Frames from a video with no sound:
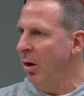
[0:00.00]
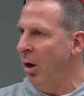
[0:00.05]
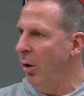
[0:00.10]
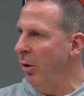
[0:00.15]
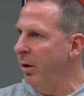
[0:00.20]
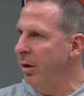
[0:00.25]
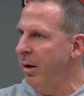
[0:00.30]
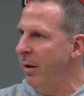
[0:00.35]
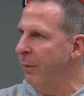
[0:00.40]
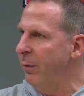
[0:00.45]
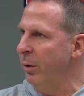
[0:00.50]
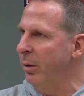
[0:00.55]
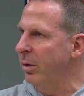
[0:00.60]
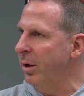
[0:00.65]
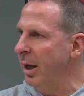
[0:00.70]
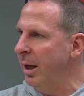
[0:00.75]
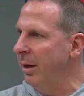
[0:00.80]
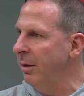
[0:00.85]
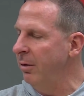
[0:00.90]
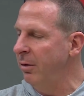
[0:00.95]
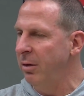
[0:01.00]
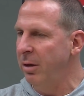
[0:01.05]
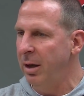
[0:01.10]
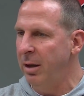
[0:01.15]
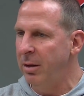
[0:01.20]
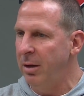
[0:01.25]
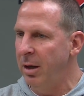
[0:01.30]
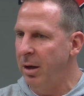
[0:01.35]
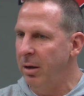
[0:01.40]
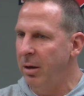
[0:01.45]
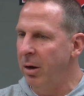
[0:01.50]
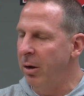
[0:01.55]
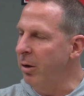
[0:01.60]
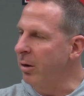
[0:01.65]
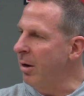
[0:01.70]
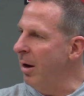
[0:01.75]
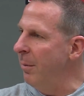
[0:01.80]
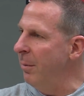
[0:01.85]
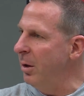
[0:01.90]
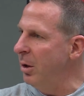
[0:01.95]
all the different things that that are
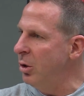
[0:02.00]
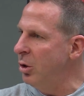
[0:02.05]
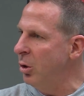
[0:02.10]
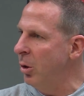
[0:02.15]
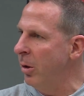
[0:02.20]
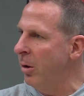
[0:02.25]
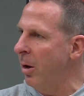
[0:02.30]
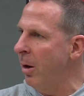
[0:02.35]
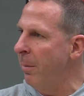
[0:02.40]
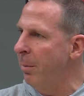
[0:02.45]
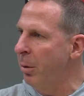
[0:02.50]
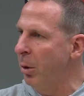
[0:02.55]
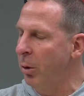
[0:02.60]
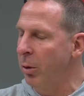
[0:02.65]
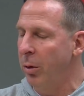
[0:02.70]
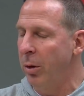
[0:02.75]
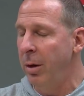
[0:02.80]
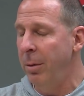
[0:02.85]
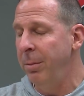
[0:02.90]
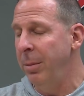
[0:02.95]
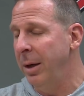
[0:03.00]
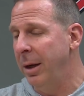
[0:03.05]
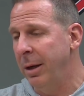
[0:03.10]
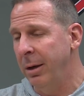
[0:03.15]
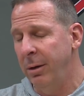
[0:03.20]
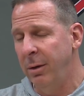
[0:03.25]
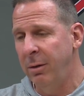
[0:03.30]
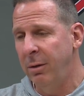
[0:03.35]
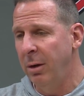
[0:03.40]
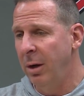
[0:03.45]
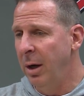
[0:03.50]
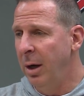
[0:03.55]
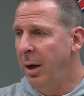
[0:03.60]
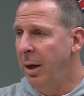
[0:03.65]
coming to join our program, because